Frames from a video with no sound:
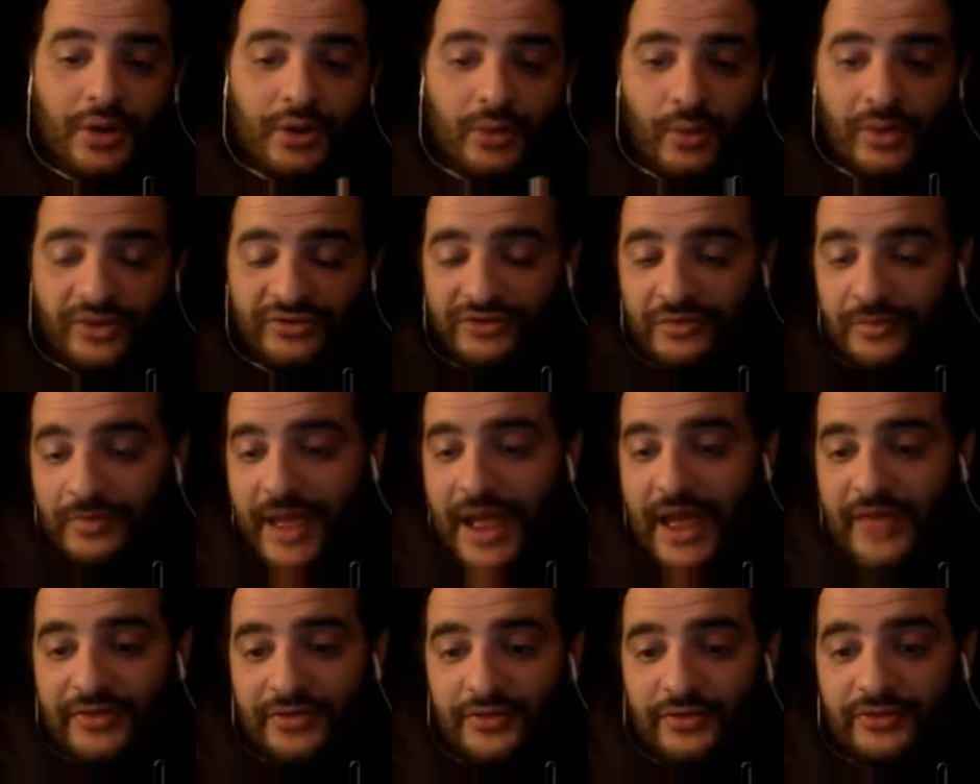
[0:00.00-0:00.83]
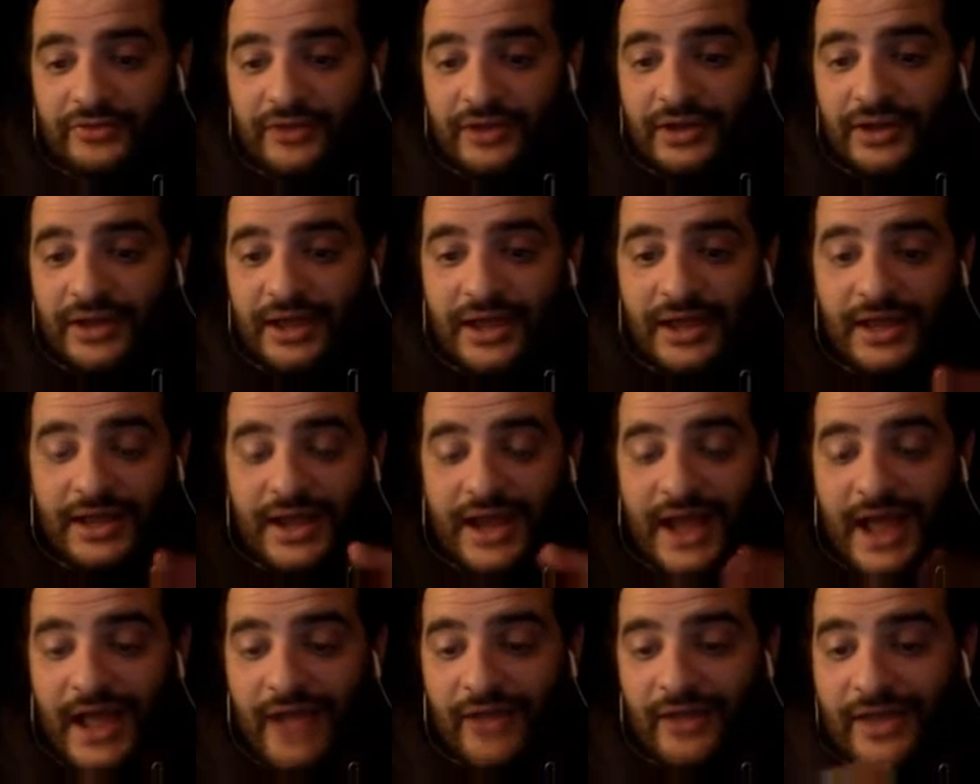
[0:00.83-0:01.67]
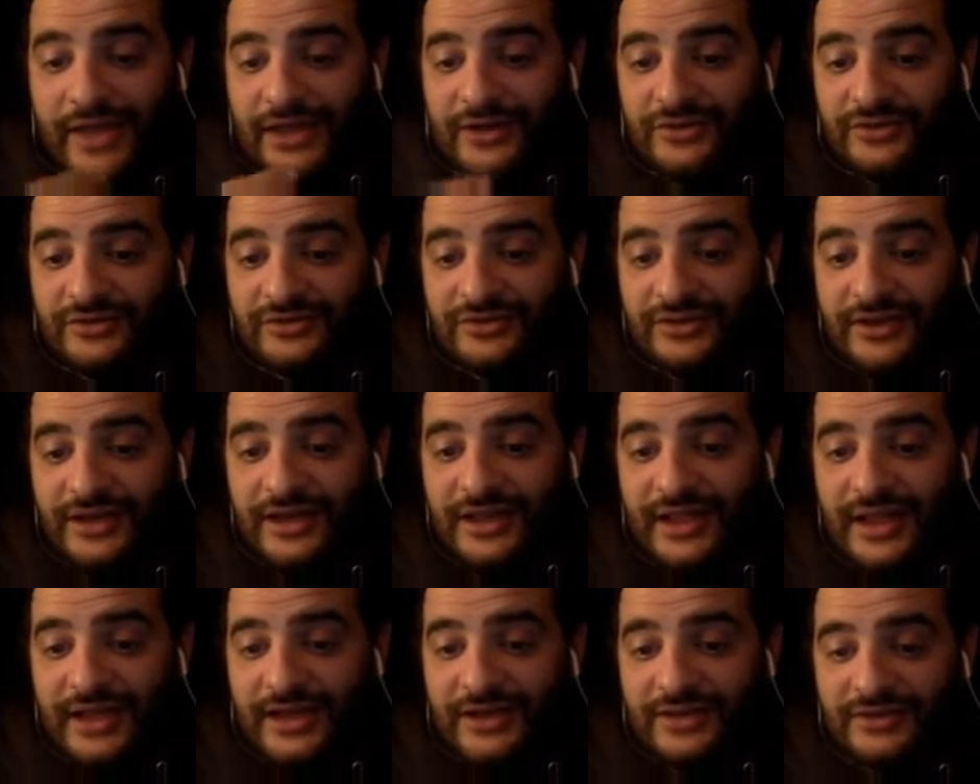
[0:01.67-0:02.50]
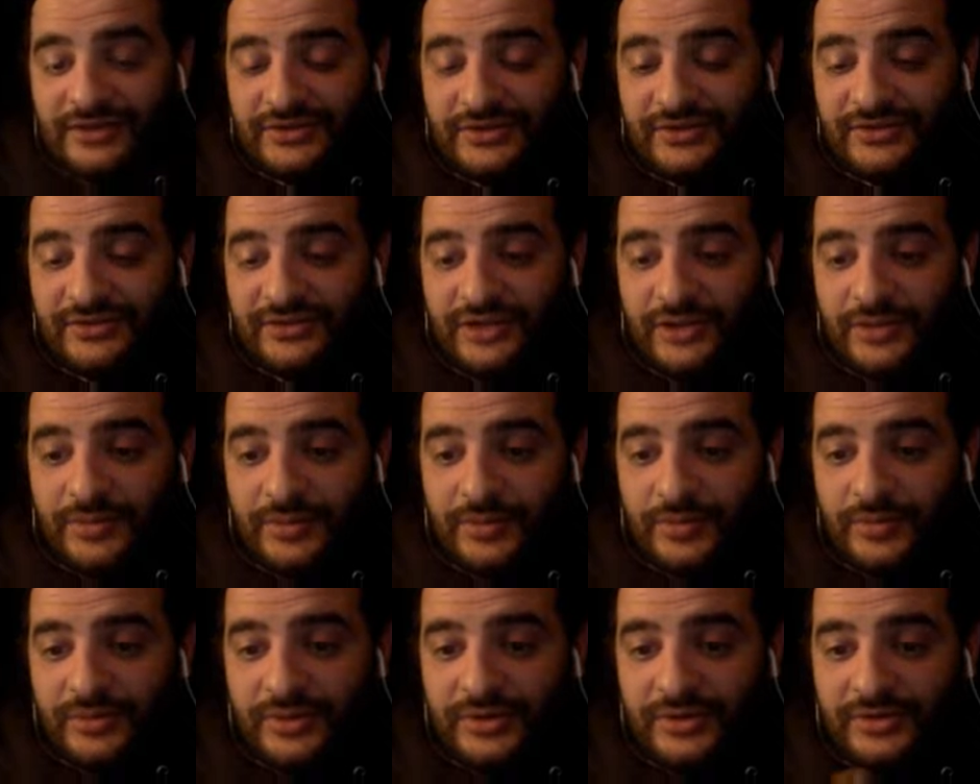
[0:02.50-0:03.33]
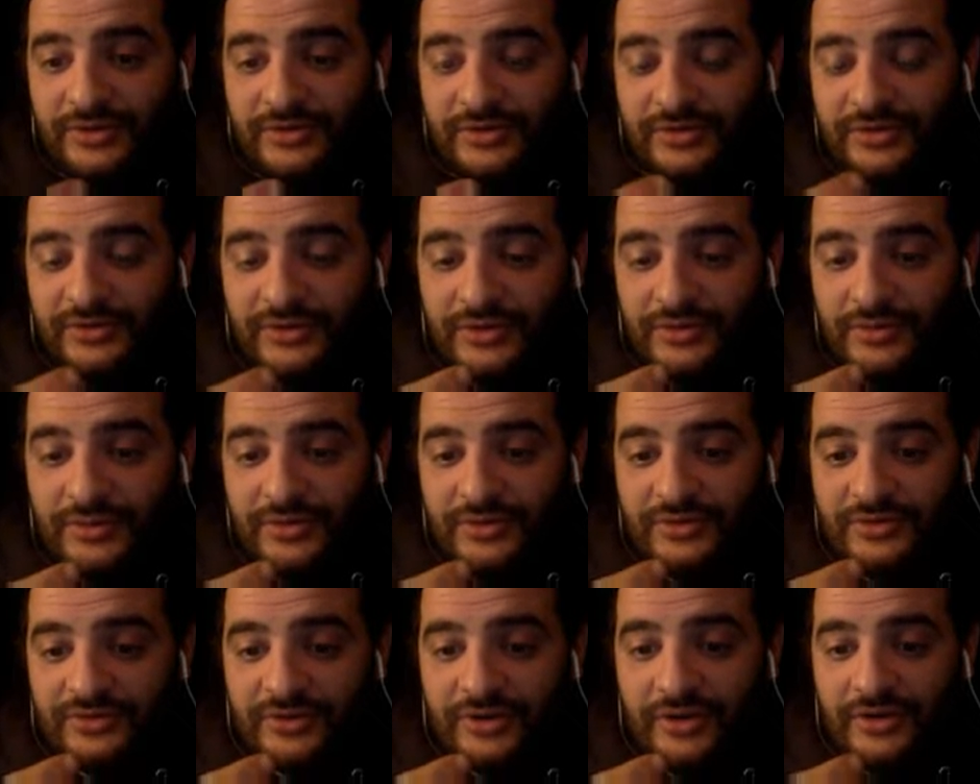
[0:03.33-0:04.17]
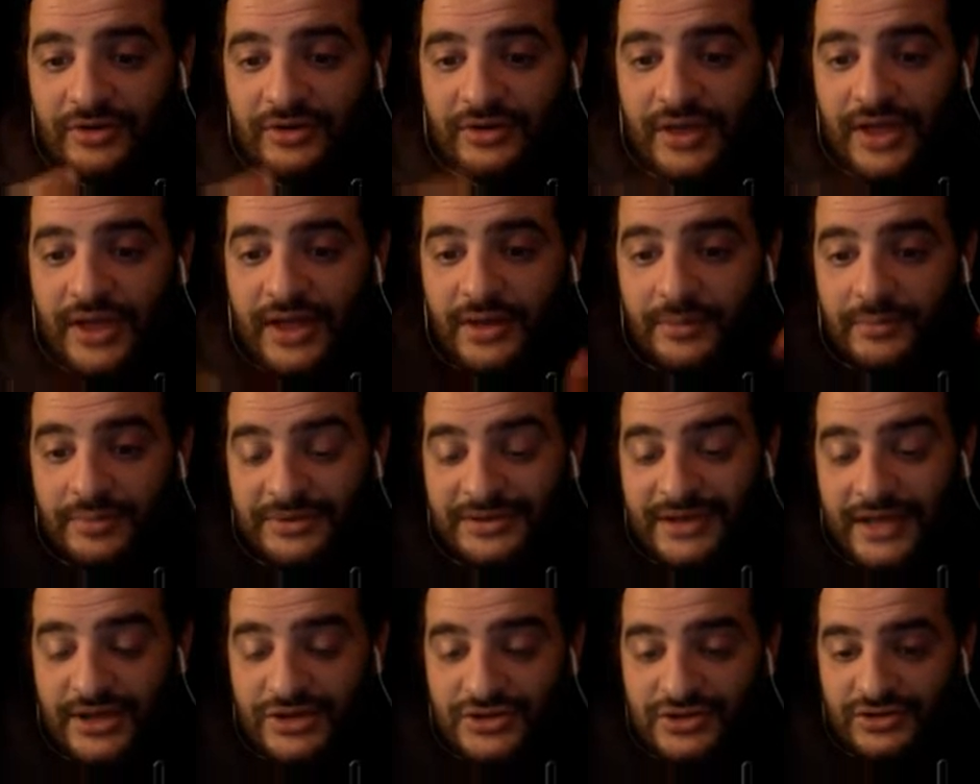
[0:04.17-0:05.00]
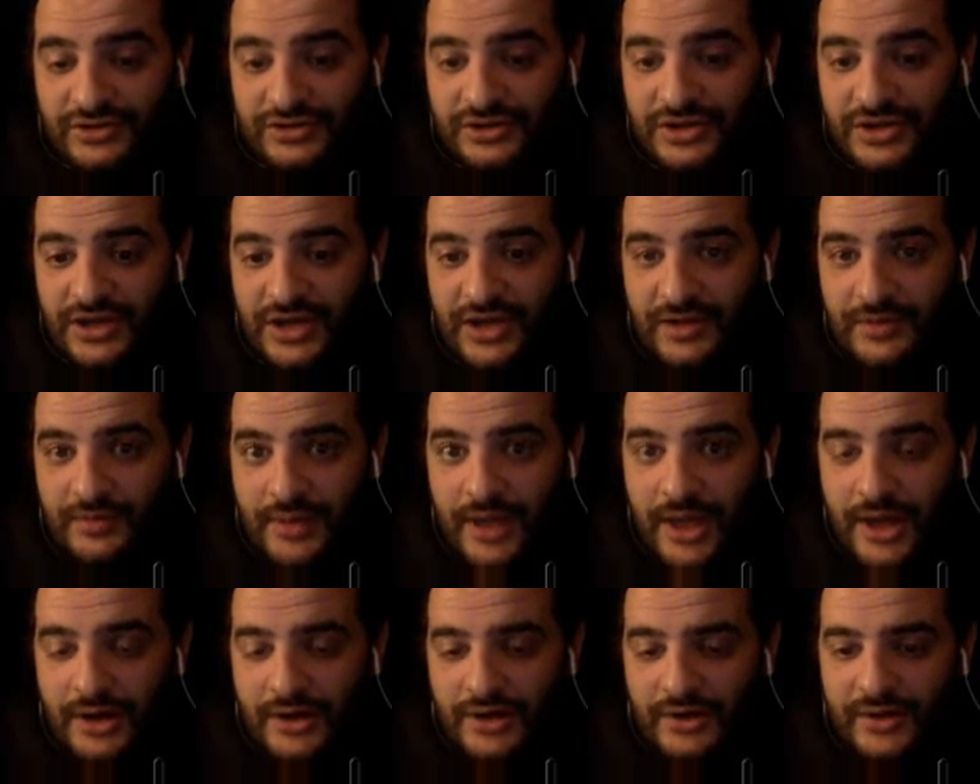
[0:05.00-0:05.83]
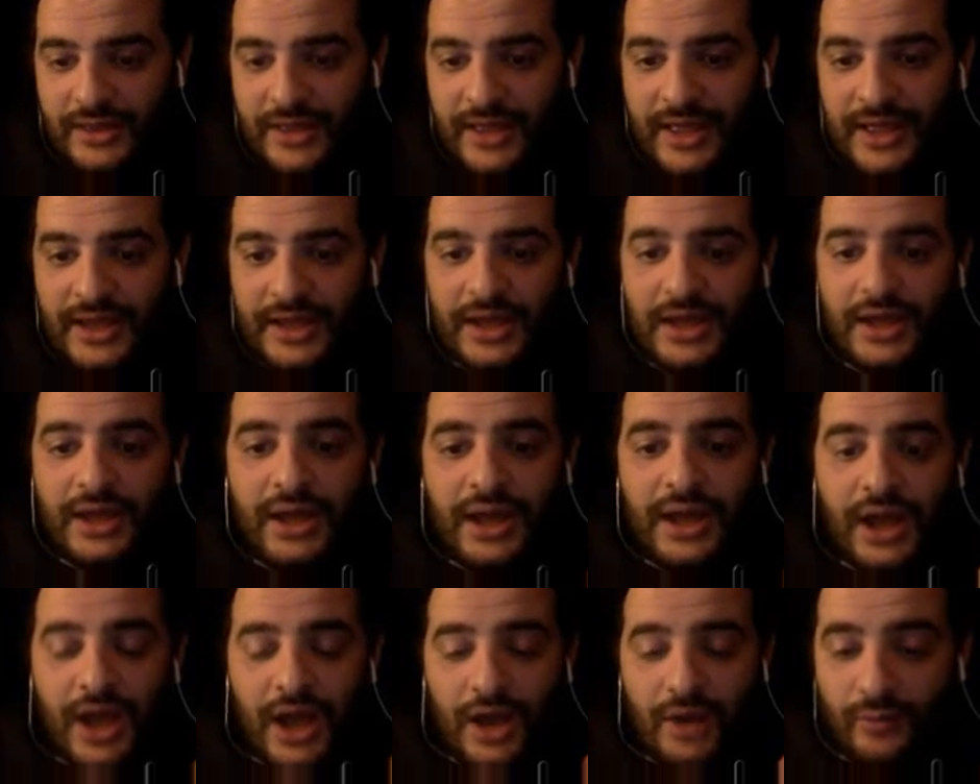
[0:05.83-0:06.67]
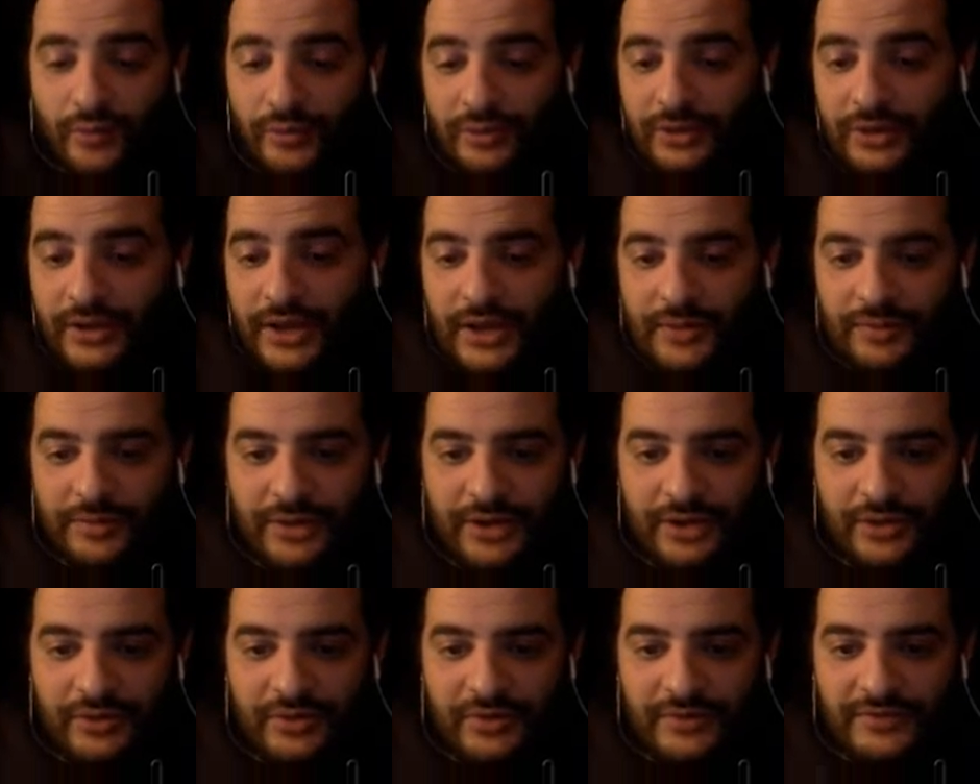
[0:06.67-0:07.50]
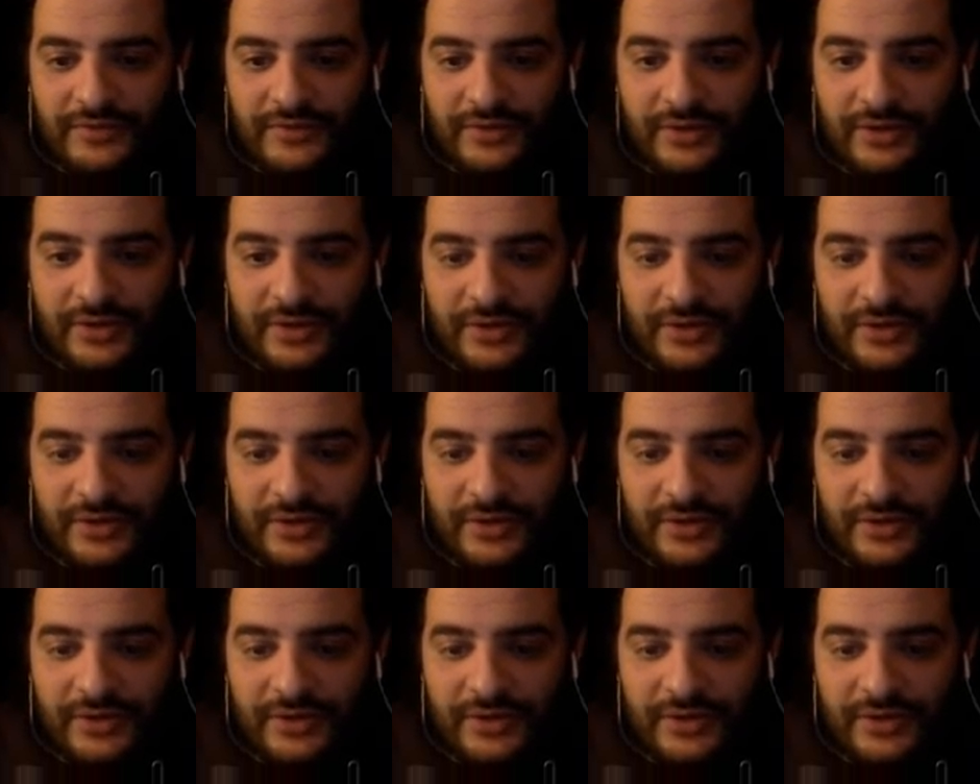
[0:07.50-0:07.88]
Wesley Matthews, I like. Kyle Anderson, I like as a sleeper because he's going to be in the starting lineup potentially. You got to monitor that. I really like Blake Griffin.